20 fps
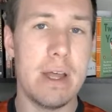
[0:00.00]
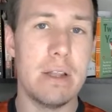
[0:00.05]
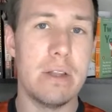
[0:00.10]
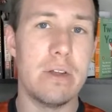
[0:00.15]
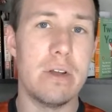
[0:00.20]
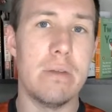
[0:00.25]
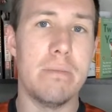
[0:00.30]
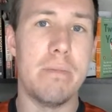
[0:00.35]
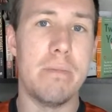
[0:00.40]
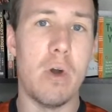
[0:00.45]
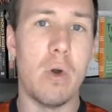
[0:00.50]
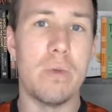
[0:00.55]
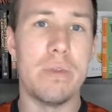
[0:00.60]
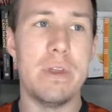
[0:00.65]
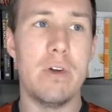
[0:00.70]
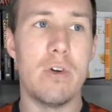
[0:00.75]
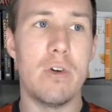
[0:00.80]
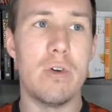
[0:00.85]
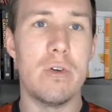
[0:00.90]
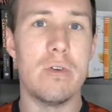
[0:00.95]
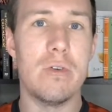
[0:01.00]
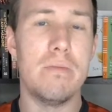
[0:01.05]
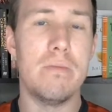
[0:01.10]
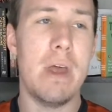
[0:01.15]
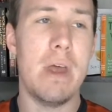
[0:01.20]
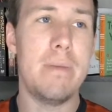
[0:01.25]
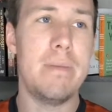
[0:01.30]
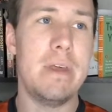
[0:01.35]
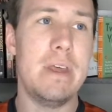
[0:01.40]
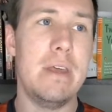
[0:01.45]
a little of both, or
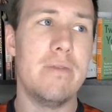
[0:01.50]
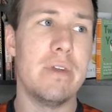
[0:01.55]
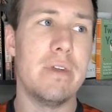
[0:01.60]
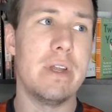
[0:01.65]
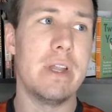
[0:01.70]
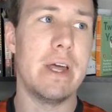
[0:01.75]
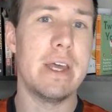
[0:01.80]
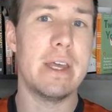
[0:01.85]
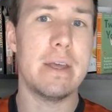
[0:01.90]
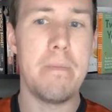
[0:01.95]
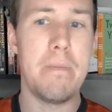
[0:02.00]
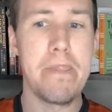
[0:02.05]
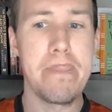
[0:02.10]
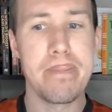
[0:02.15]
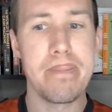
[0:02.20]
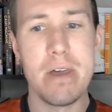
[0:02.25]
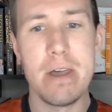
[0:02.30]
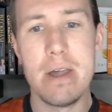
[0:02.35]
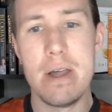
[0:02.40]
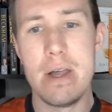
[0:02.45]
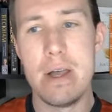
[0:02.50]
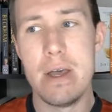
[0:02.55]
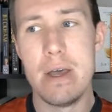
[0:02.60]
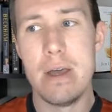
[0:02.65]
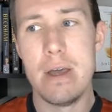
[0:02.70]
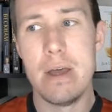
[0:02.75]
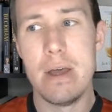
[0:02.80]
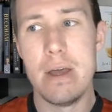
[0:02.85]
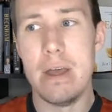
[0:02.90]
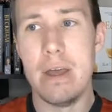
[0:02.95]
maybe even like
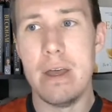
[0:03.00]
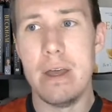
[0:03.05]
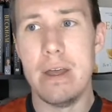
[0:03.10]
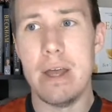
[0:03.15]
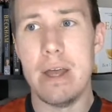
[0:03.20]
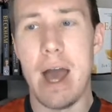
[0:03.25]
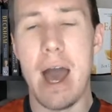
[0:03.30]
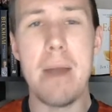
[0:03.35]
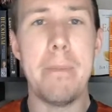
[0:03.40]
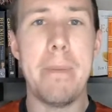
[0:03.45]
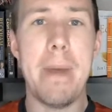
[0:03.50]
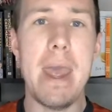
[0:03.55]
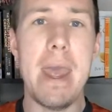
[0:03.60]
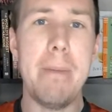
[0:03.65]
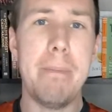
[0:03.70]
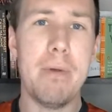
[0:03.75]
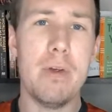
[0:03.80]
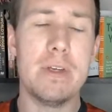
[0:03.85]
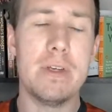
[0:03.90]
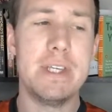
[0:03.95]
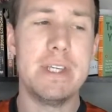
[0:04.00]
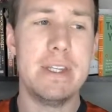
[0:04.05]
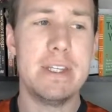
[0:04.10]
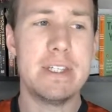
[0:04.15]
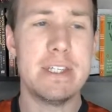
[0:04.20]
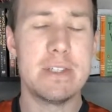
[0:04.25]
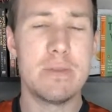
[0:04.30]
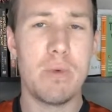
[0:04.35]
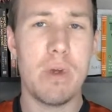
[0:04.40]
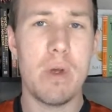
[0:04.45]
on paper. See, this
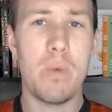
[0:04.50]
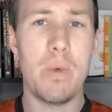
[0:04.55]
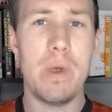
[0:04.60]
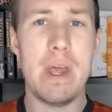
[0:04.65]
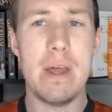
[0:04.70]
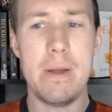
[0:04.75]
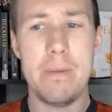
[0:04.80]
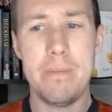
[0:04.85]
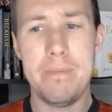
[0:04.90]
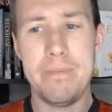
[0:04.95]
is where we